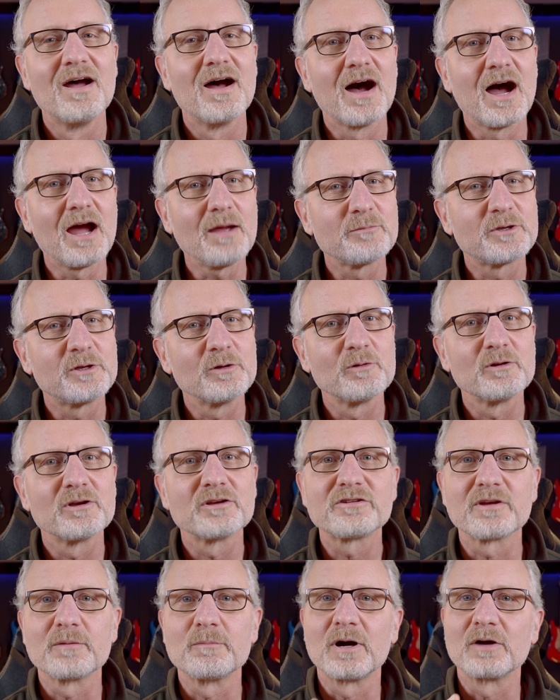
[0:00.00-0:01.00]
I'm
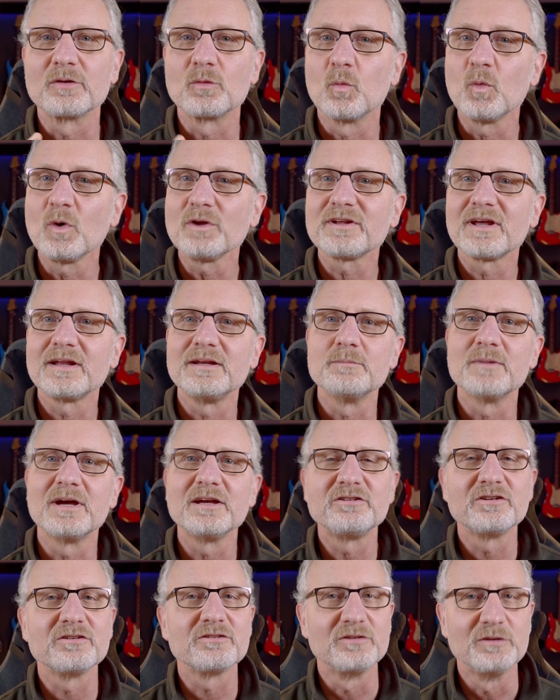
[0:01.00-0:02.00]
curious about what
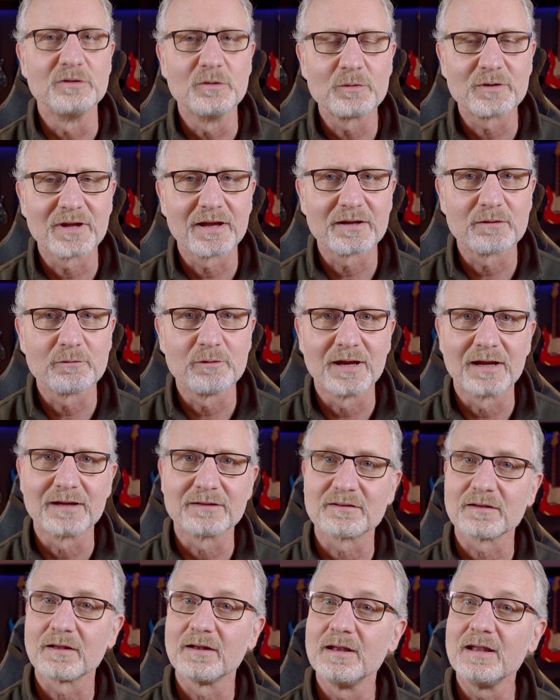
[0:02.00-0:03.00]
animations you can
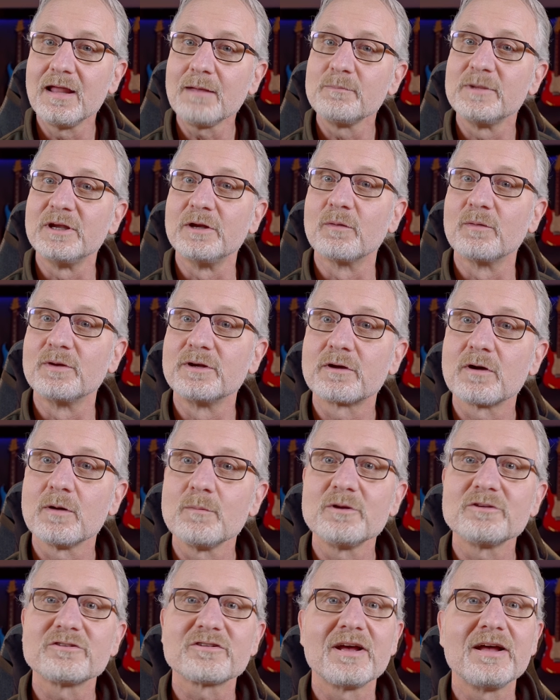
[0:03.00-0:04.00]
create. Let me know in the
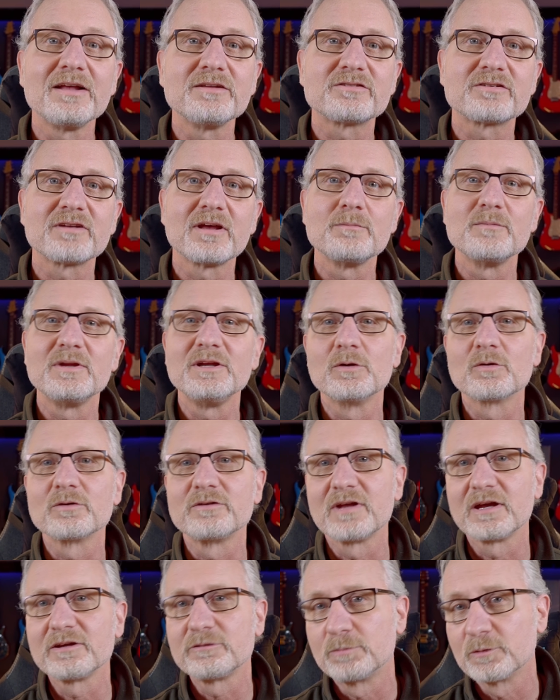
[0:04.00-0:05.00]
comments and send me your
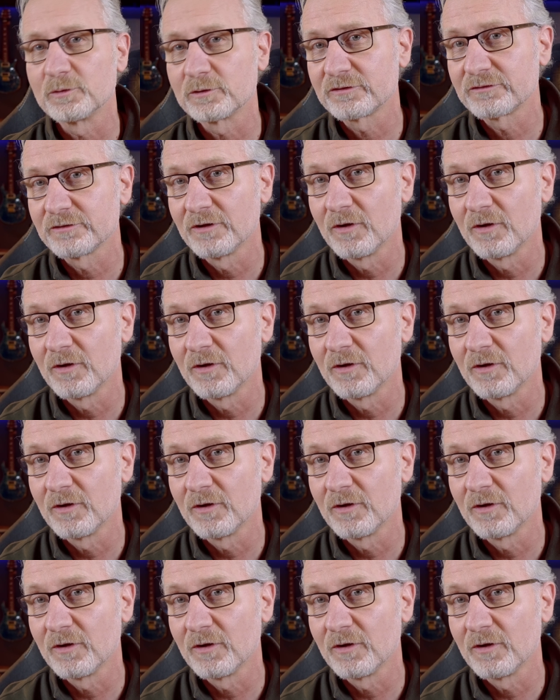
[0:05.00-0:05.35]
dashboards